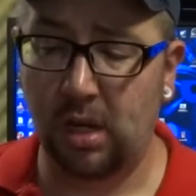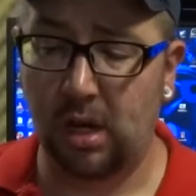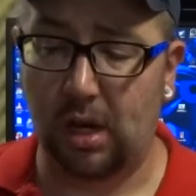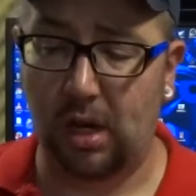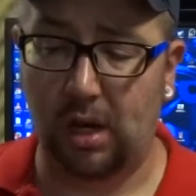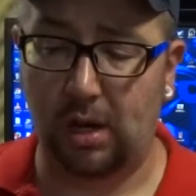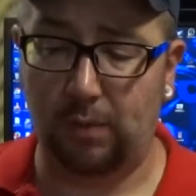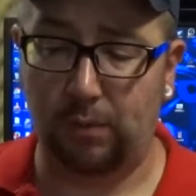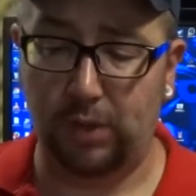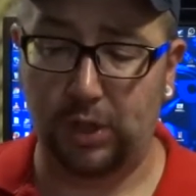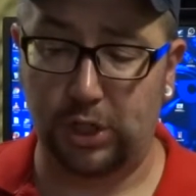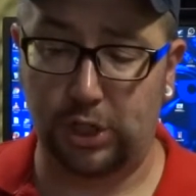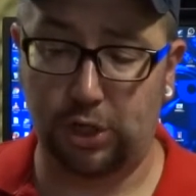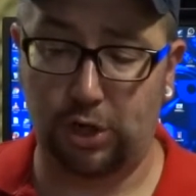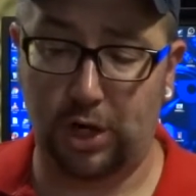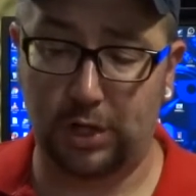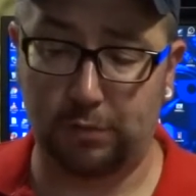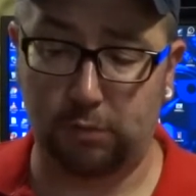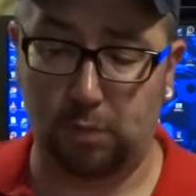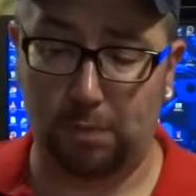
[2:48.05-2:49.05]

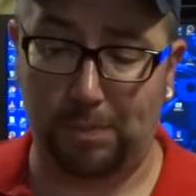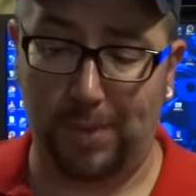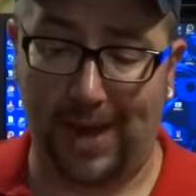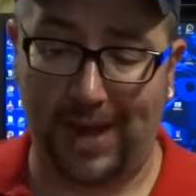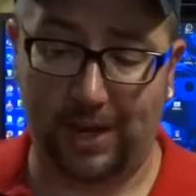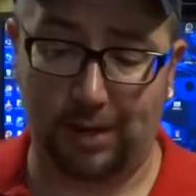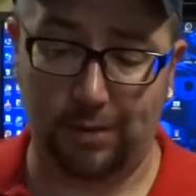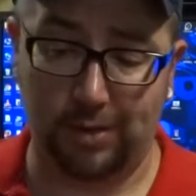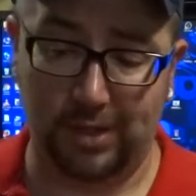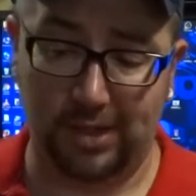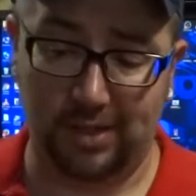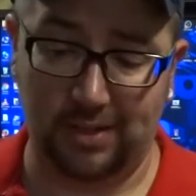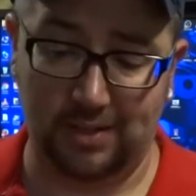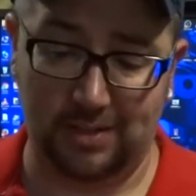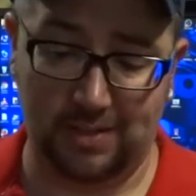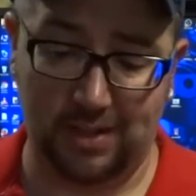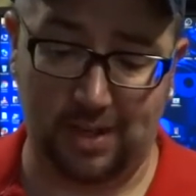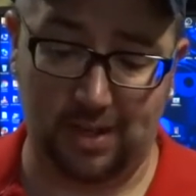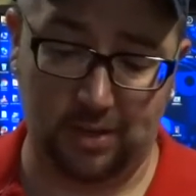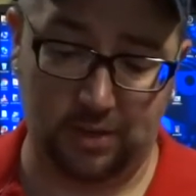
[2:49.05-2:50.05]
rechargeable battery
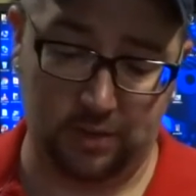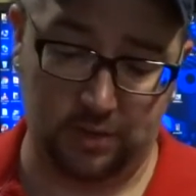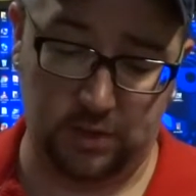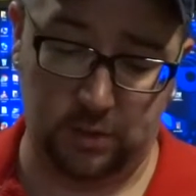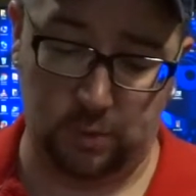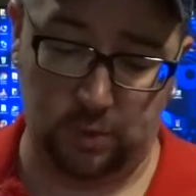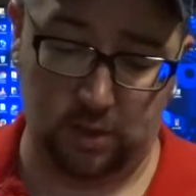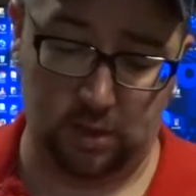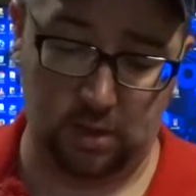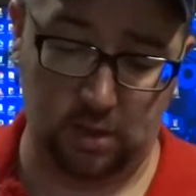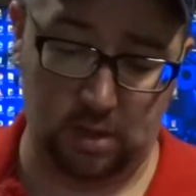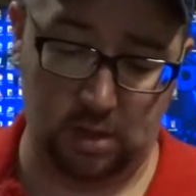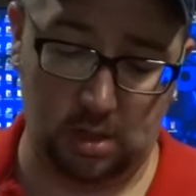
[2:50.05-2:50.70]
inside of this unit.